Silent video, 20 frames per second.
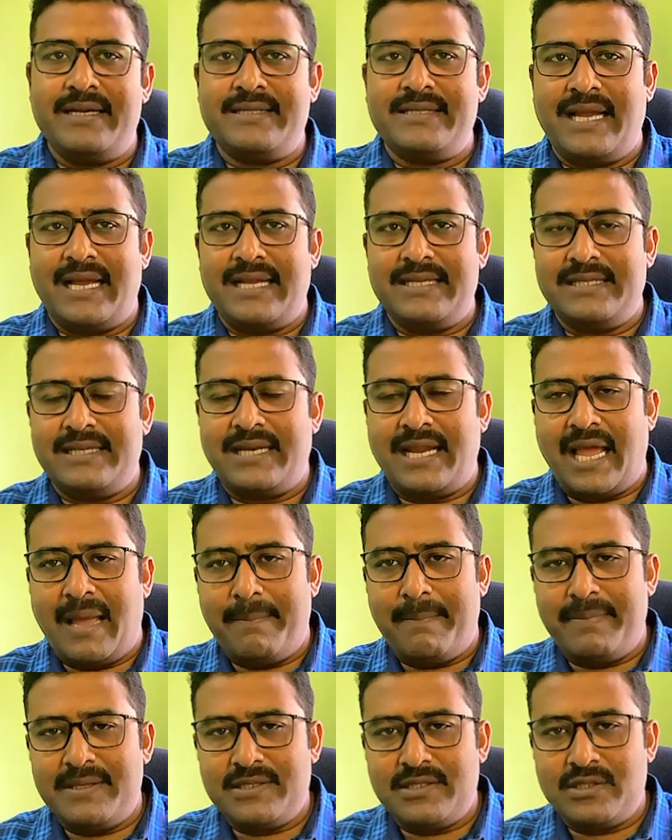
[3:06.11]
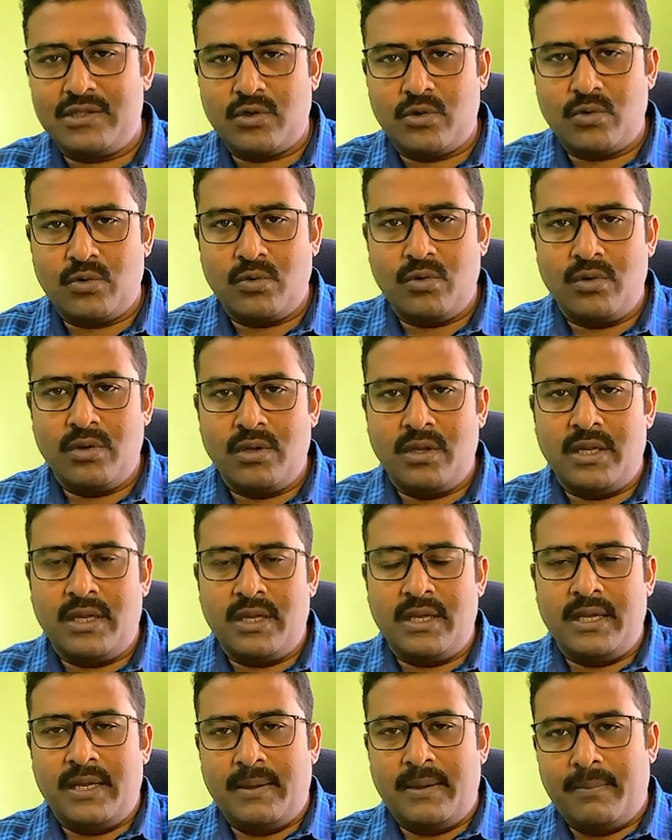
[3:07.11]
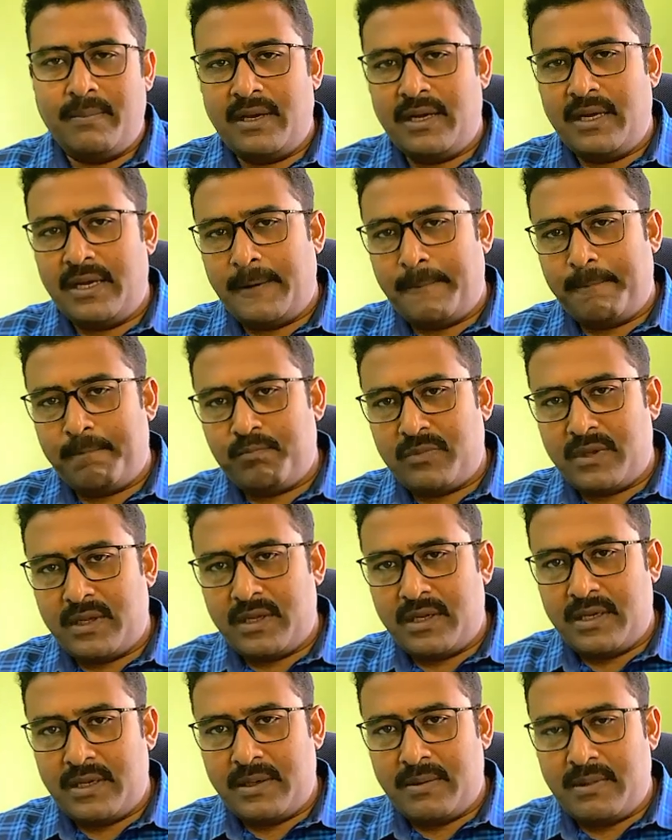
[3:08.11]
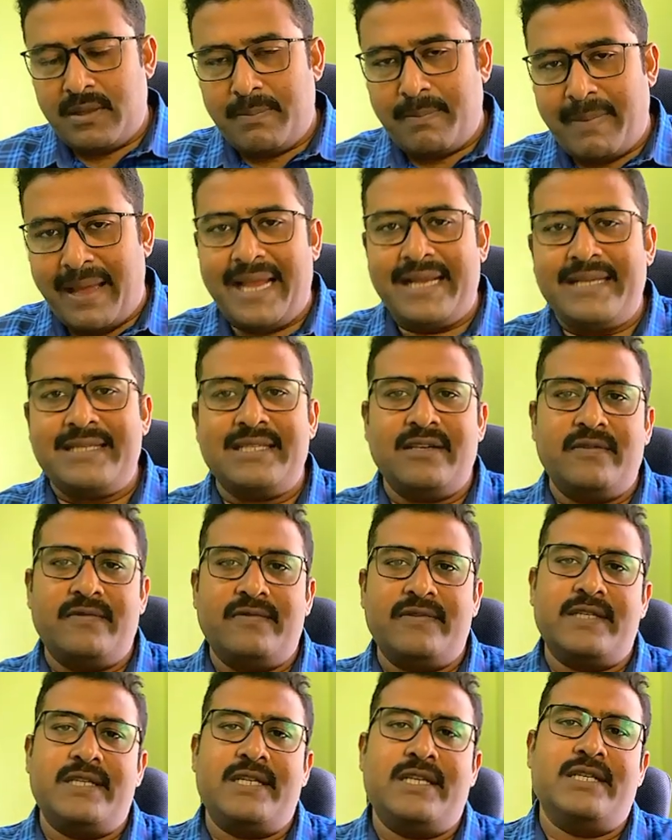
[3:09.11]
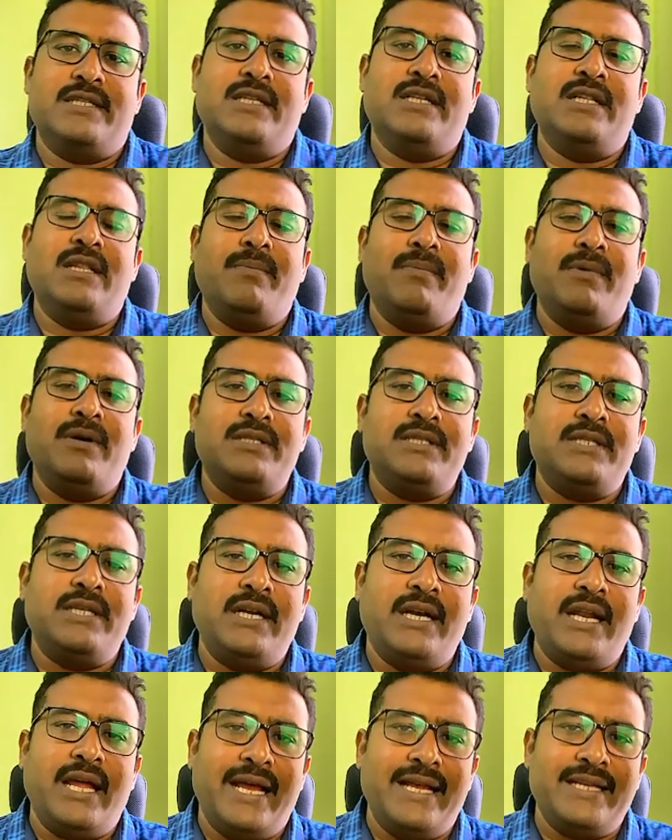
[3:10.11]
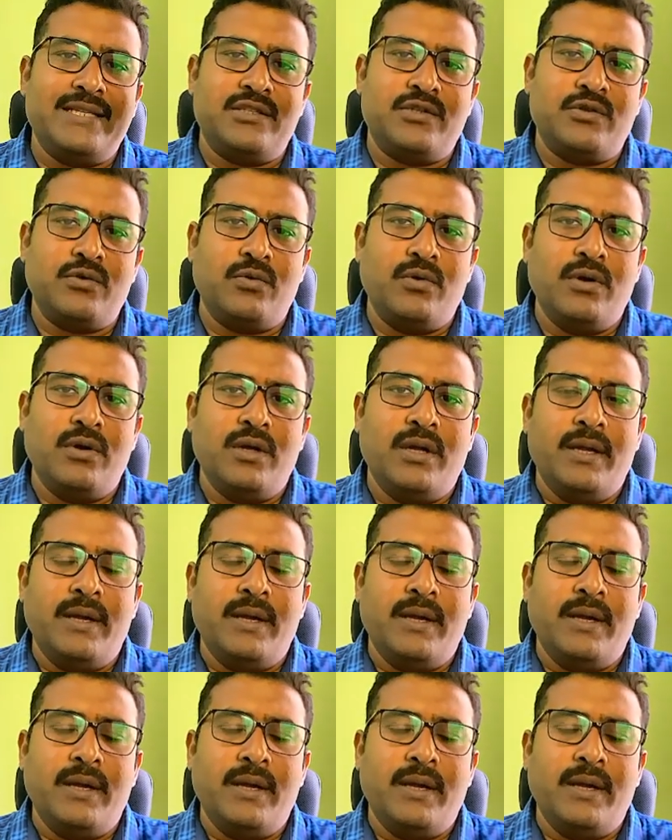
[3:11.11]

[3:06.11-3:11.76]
as it happens through the bank's infrastructure, the merchant has to